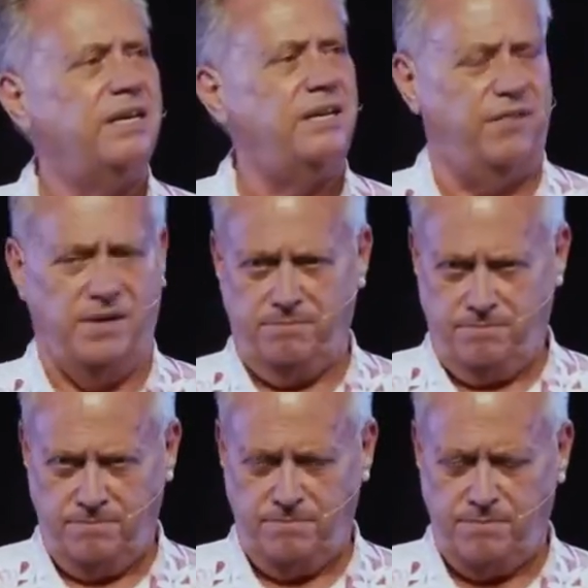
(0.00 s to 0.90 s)
to the
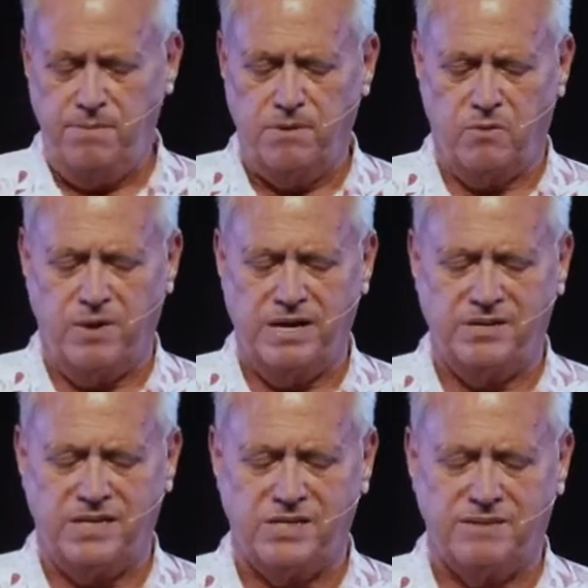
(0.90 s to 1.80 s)
people around
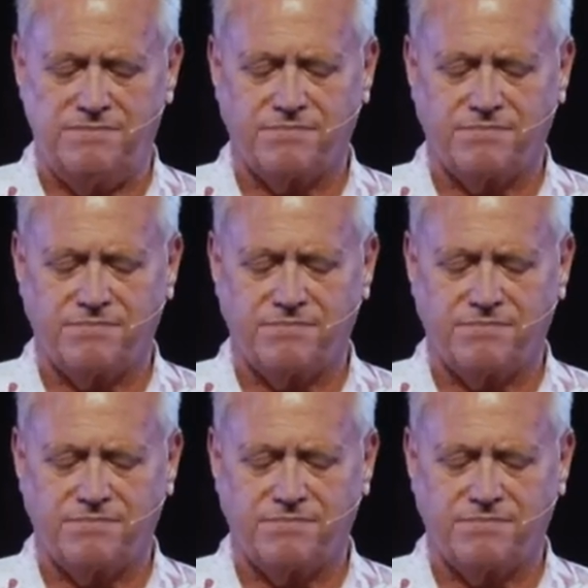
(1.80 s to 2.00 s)
us.